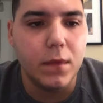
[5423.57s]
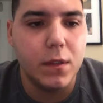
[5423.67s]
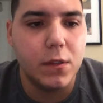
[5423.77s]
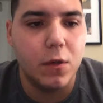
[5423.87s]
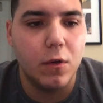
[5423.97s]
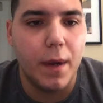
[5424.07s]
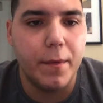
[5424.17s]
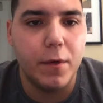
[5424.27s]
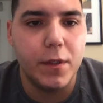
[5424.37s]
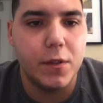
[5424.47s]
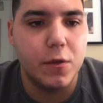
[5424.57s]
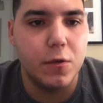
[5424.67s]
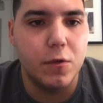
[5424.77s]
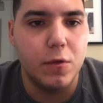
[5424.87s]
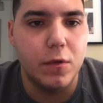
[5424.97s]
So I'm going
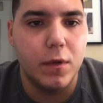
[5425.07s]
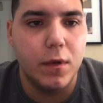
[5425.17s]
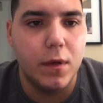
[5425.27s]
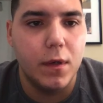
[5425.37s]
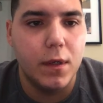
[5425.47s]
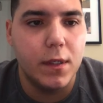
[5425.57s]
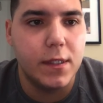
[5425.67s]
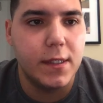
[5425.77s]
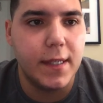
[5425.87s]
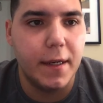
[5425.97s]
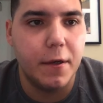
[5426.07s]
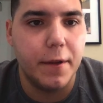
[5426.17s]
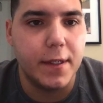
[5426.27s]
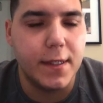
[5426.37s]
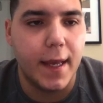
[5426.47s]
to center
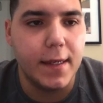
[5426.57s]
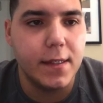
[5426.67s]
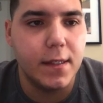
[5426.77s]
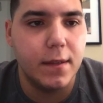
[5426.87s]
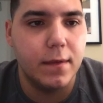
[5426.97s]
this text.